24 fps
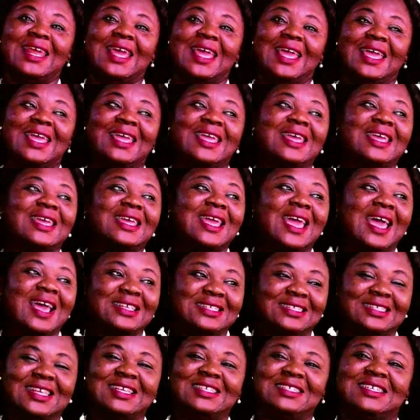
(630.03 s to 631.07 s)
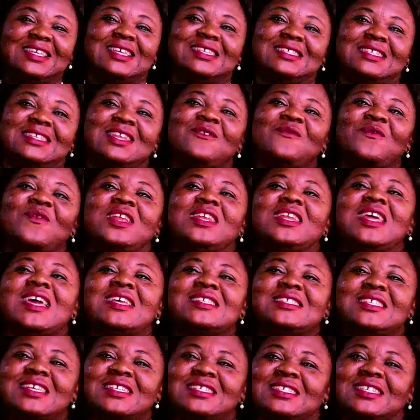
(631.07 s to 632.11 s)
the SHS level, and the
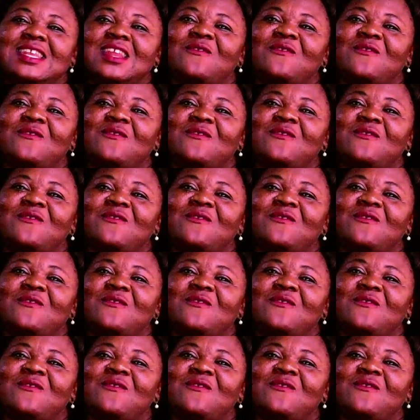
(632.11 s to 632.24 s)
SH